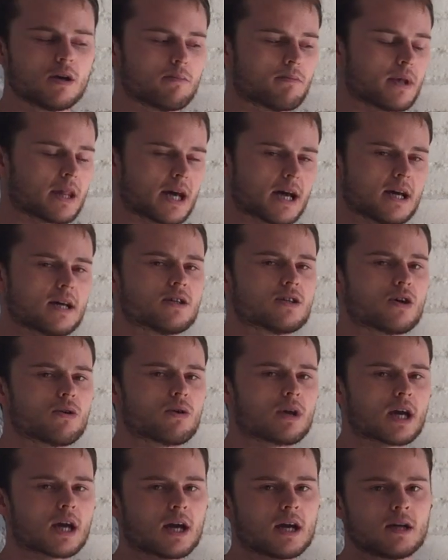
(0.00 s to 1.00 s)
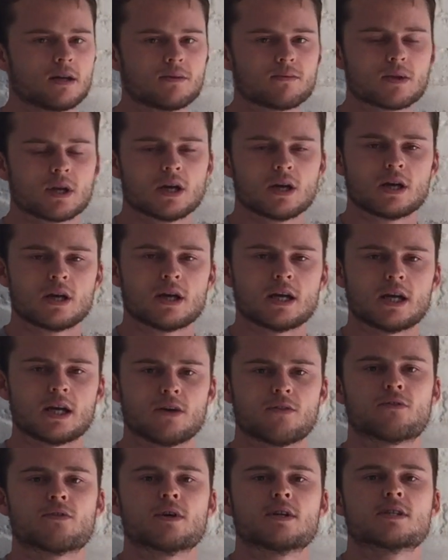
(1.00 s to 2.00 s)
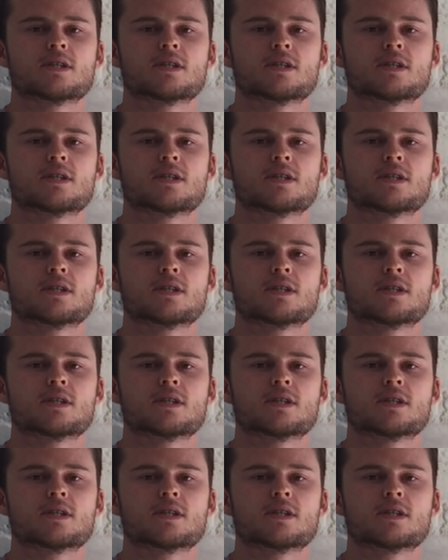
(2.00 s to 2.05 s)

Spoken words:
but that is okay if,